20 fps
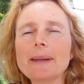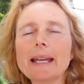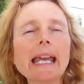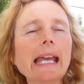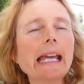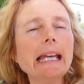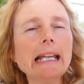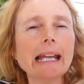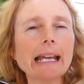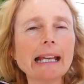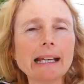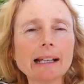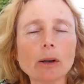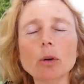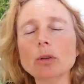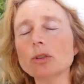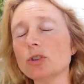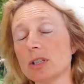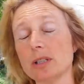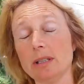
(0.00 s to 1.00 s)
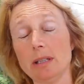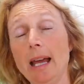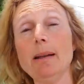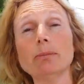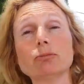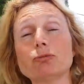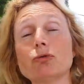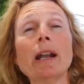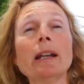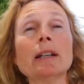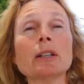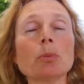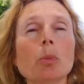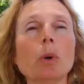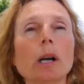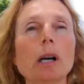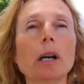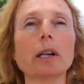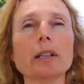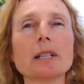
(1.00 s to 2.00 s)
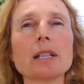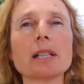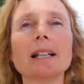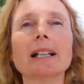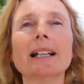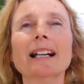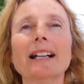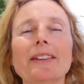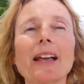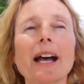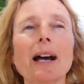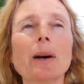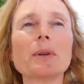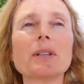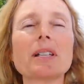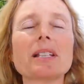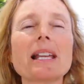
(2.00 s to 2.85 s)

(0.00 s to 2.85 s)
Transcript: healing, or just random words that I was